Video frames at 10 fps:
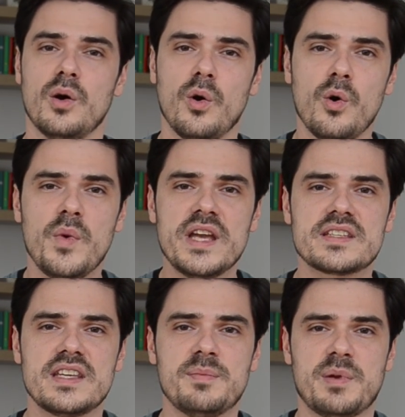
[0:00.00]
Always
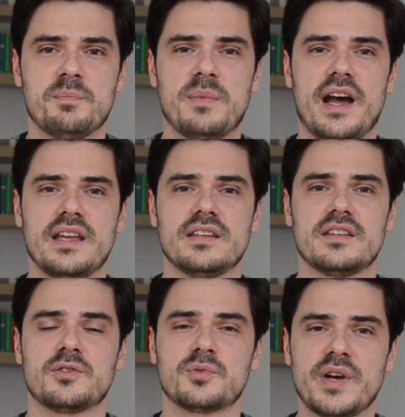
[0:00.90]
keep in mind that
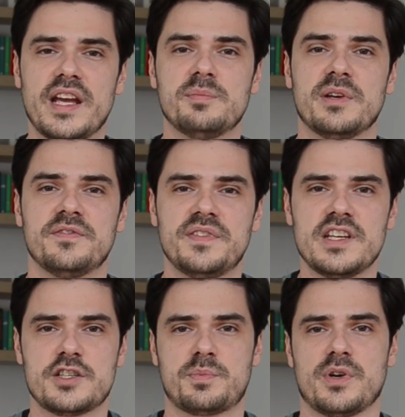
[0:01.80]
a great but
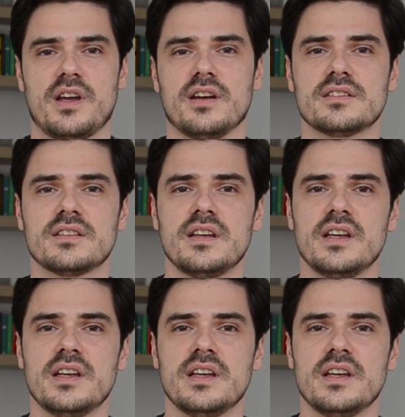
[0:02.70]
finished product